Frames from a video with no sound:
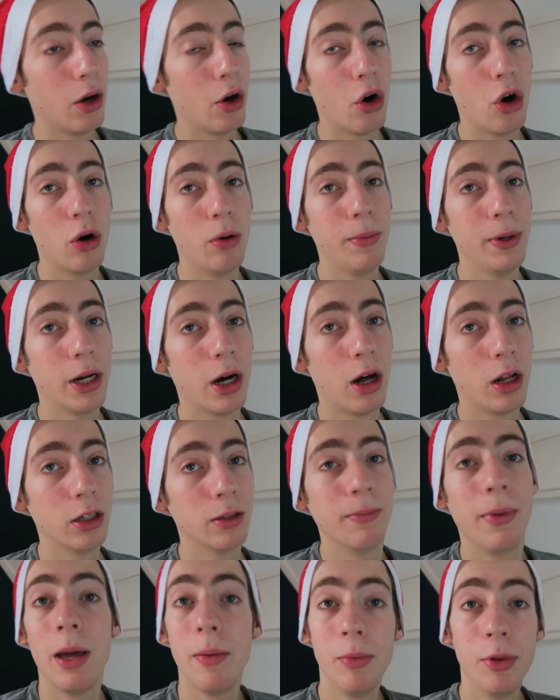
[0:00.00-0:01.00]
home in
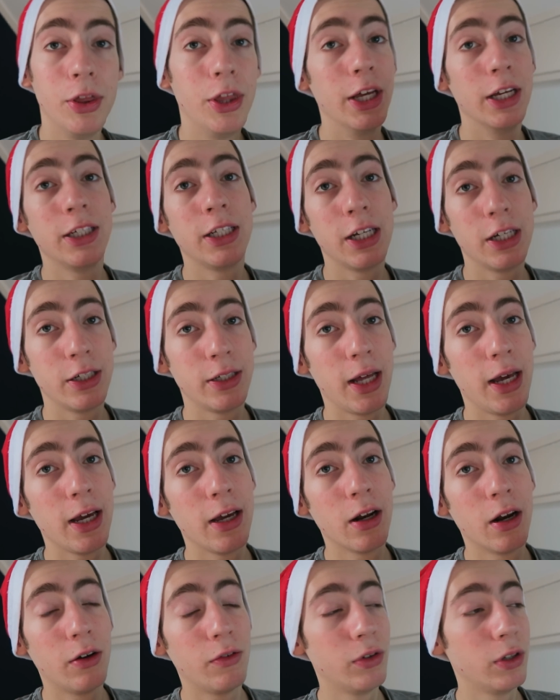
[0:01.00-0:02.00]
Holland. Maybe this has
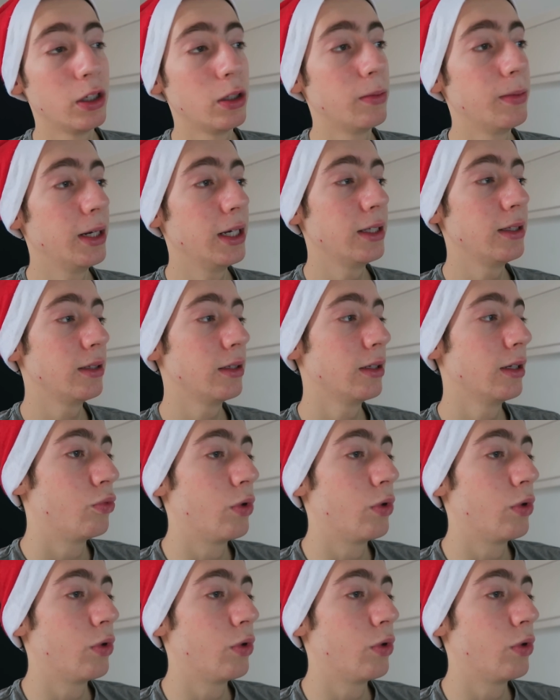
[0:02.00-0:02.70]
taken off a little bit.